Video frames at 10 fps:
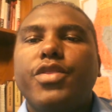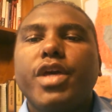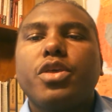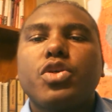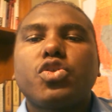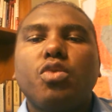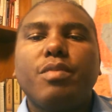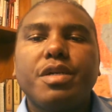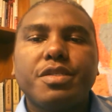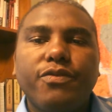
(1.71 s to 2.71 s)
Thank you so
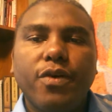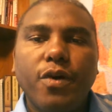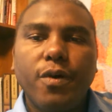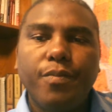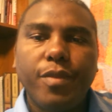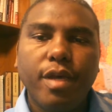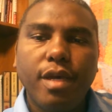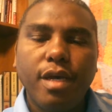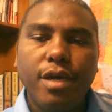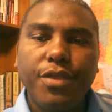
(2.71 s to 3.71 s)
much for
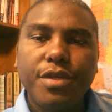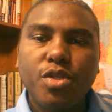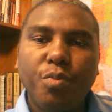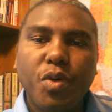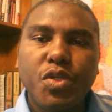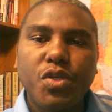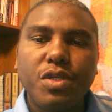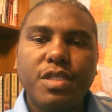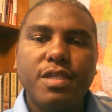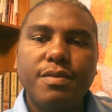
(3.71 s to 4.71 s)
this
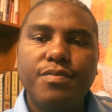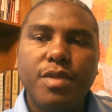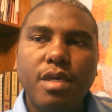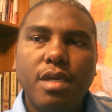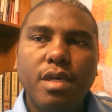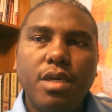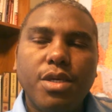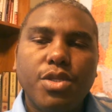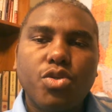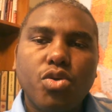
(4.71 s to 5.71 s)
opportunity
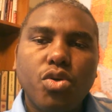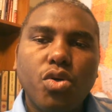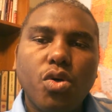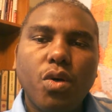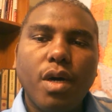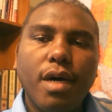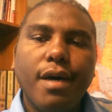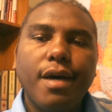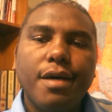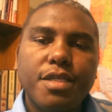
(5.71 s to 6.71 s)

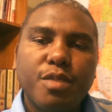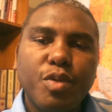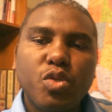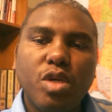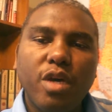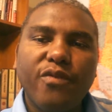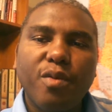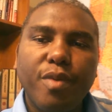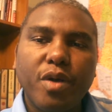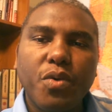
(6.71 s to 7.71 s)
to speak to
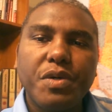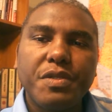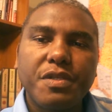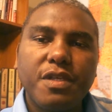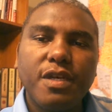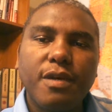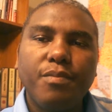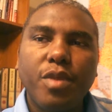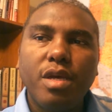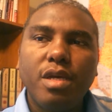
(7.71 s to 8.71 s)
everybody who is here
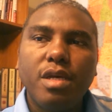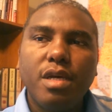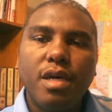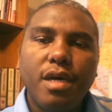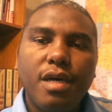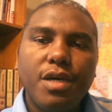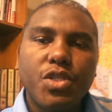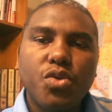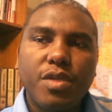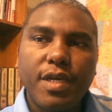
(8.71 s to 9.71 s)

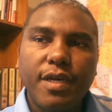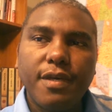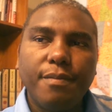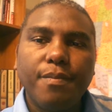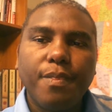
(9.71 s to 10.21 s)
today.